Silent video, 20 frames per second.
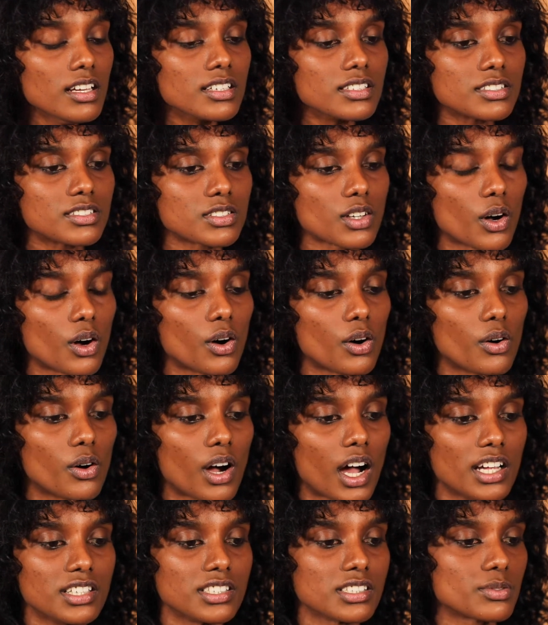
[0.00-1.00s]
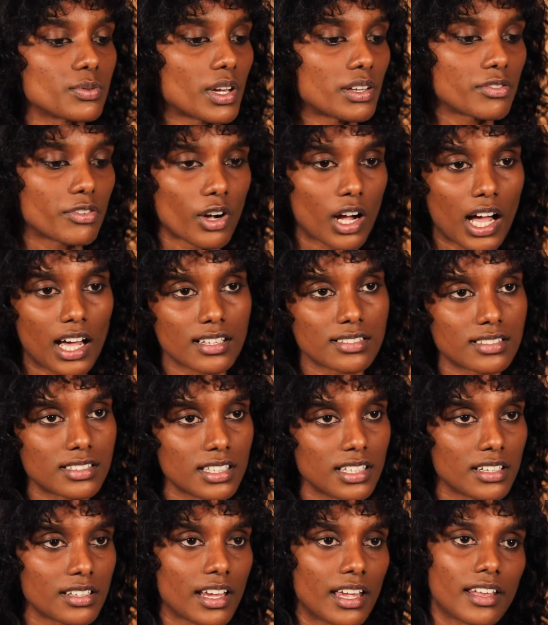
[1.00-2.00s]
So I just went for
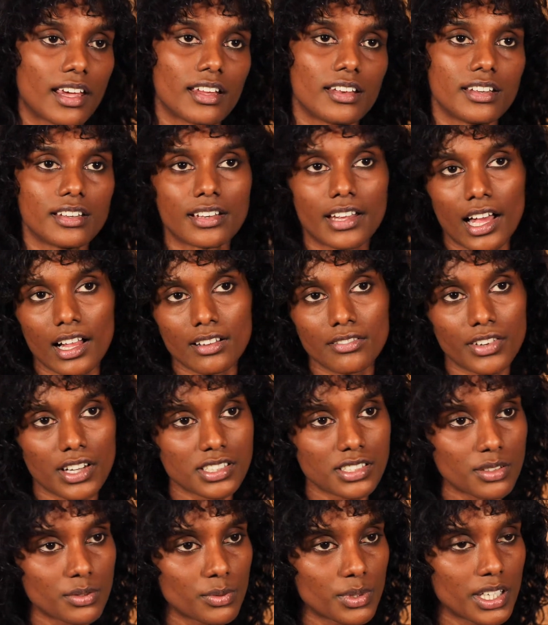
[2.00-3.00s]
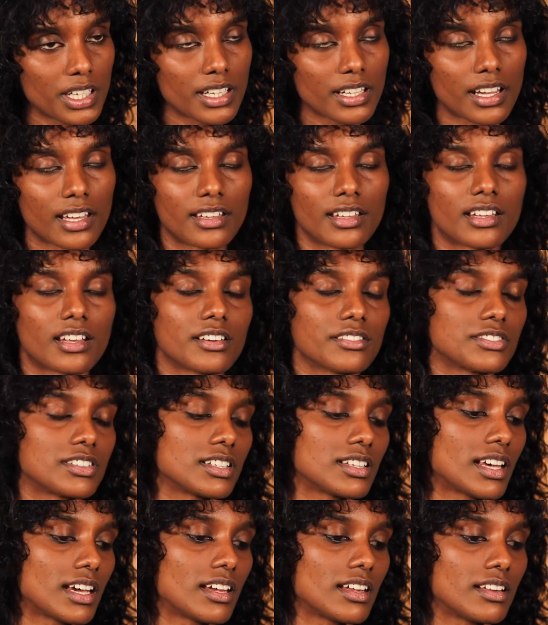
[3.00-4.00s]
casting, and I did Cal Fashion Week, and then
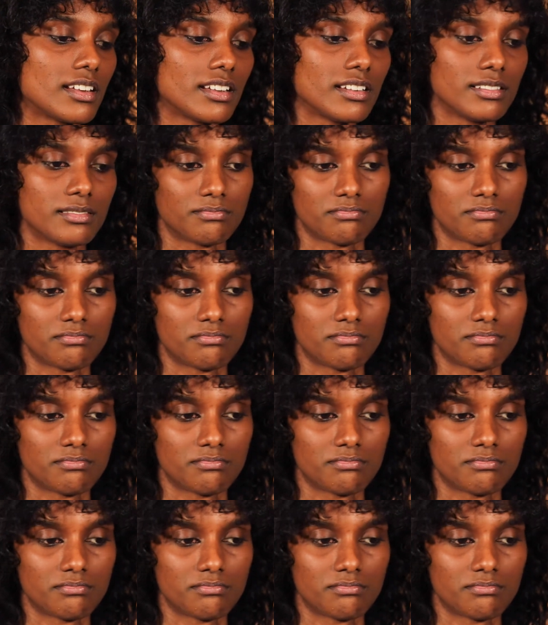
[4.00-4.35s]
after that